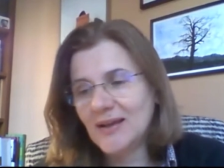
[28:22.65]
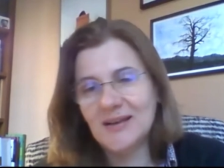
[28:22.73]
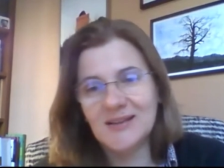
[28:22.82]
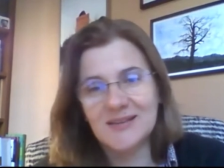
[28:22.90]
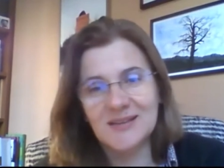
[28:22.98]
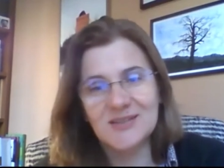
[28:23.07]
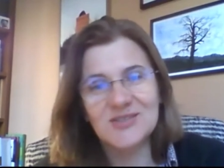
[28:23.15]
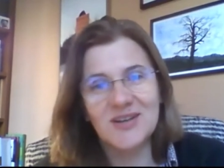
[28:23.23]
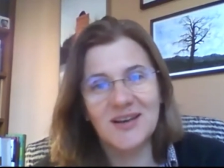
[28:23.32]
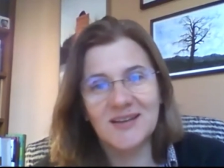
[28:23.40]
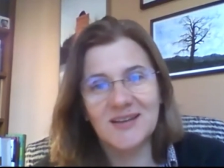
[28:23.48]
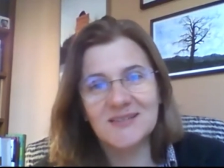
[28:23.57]

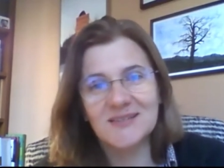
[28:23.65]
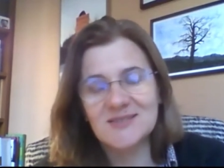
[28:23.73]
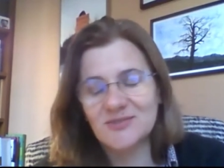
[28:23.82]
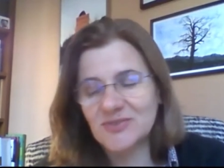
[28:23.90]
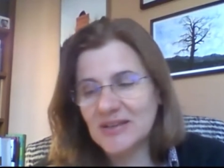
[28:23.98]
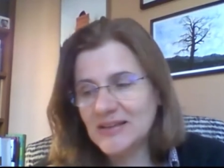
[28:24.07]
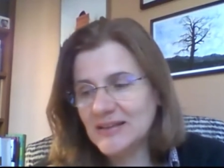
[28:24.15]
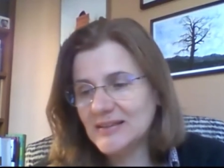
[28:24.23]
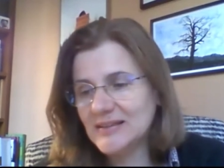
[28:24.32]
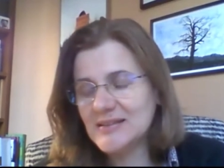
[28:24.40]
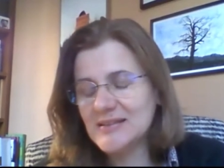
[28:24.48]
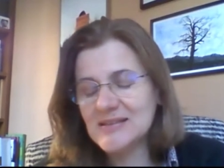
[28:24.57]
literature like
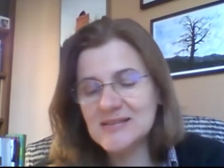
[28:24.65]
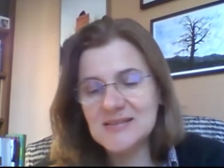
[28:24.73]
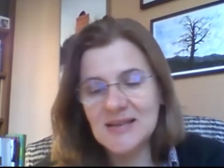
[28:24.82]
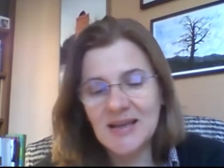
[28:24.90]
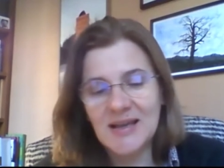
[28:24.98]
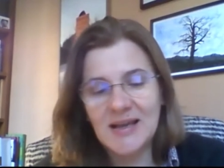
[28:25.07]
Slovenia is,